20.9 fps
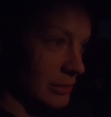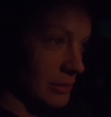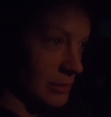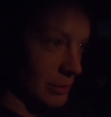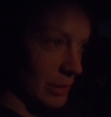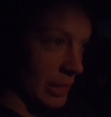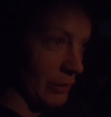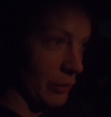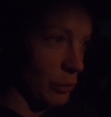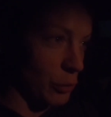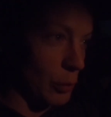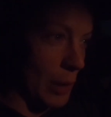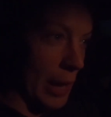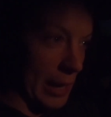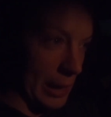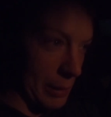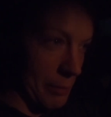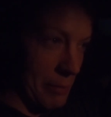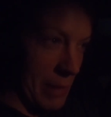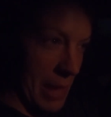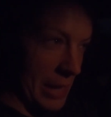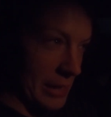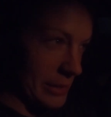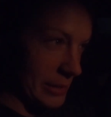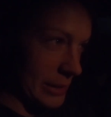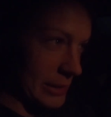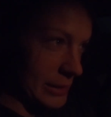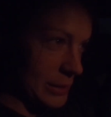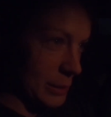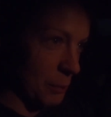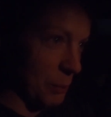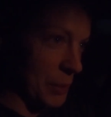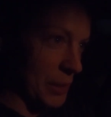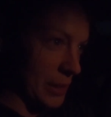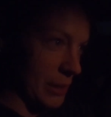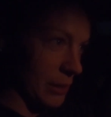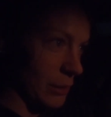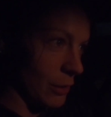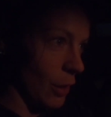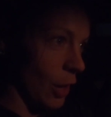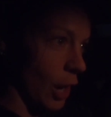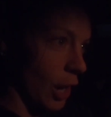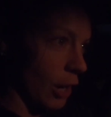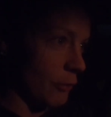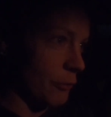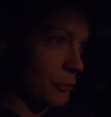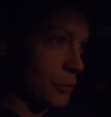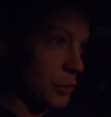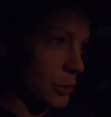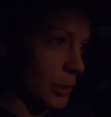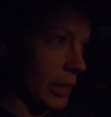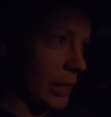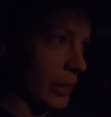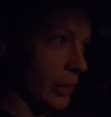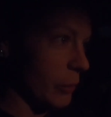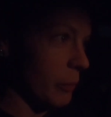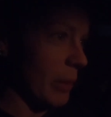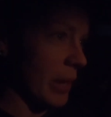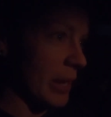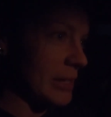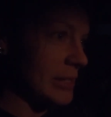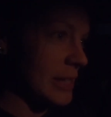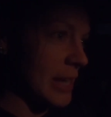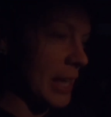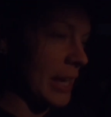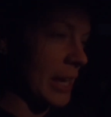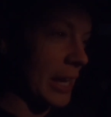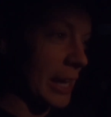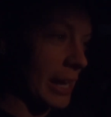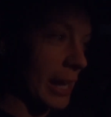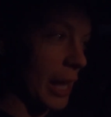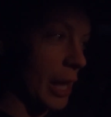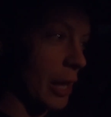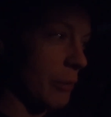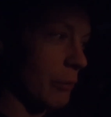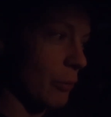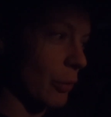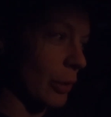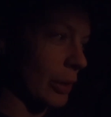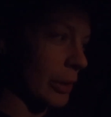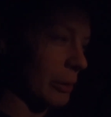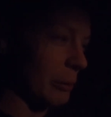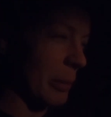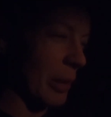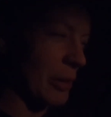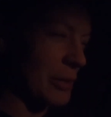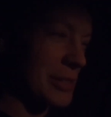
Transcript: it's recommended to be off trail by 10 a.m. We're at about